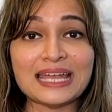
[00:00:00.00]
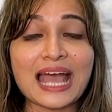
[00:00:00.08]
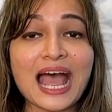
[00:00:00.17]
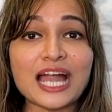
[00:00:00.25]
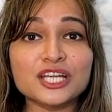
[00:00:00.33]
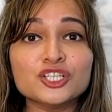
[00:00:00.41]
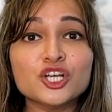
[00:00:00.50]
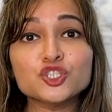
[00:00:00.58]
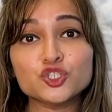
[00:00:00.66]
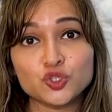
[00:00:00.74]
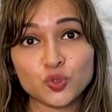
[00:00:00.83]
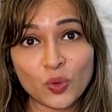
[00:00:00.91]
and add
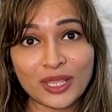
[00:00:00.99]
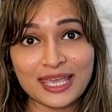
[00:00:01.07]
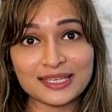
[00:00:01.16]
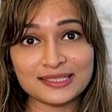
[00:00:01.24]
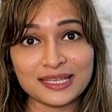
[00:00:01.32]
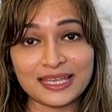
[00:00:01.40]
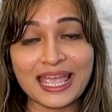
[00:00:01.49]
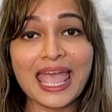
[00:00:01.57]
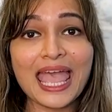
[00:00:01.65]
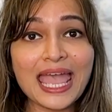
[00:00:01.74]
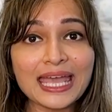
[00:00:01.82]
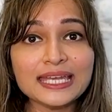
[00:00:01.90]
showcasing
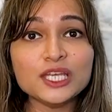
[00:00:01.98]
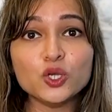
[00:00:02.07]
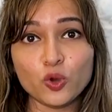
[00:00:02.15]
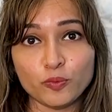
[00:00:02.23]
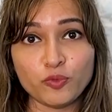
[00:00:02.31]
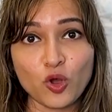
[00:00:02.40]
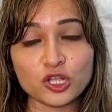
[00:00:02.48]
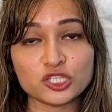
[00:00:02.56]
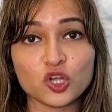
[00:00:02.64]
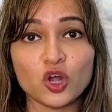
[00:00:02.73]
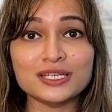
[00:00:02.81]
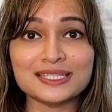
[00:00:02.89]
any
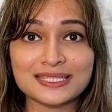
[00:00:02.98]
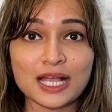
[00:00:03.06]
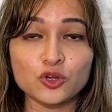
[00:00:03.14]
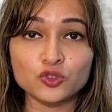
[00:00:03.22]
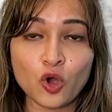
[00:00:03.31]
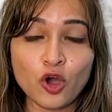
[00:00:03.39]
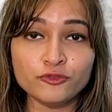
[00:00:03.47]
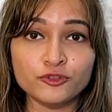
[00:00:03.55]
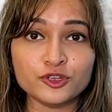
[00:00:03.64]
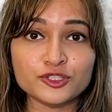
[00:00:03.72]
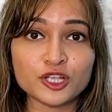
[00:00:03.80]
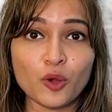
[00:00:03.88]
coupons or discount
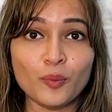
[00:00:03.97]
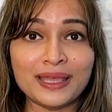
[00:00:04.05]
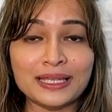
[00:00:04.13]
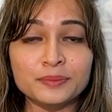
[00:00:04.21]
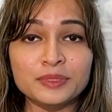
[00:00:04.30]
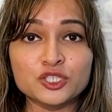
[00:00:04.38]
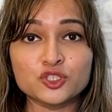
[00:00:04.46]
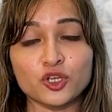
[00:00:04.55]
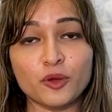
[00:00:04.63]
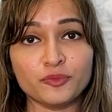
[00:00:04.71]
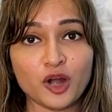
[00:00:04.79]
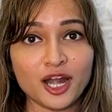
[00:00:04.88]
offers available to
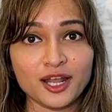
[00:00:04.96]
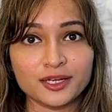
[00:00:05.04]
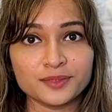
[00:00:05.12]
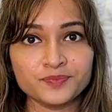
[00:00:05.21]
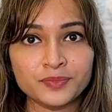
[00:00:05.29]
your product.